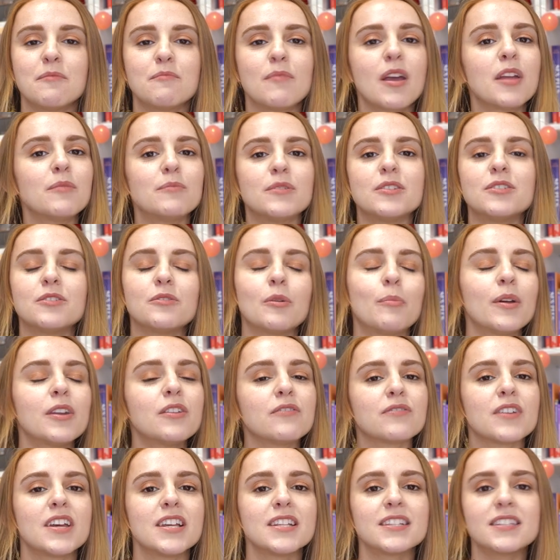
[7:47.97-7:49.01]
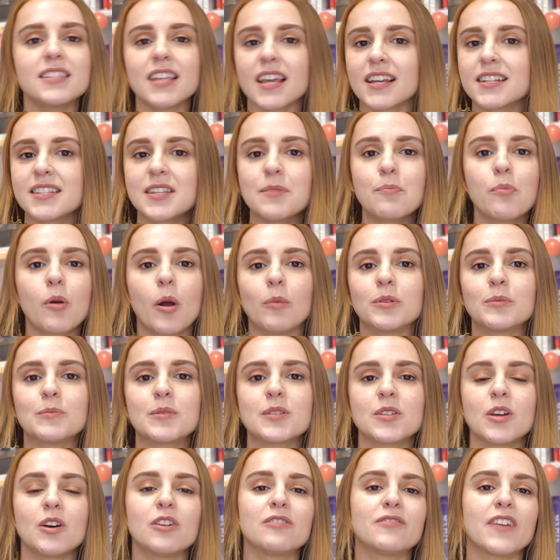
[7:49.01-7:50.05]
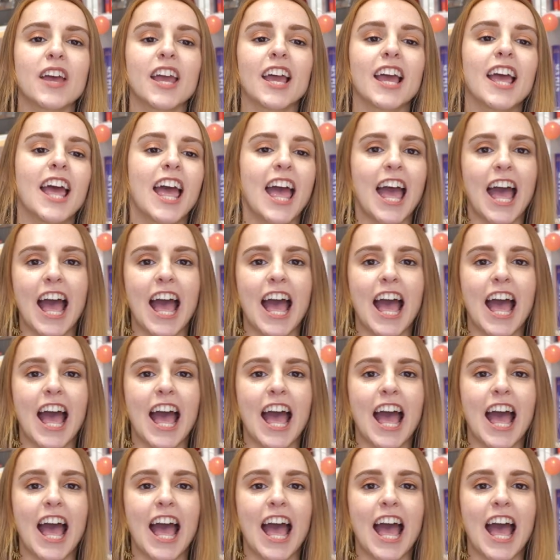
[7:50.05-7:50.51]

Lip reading: made me do a bit of sexy problem solving,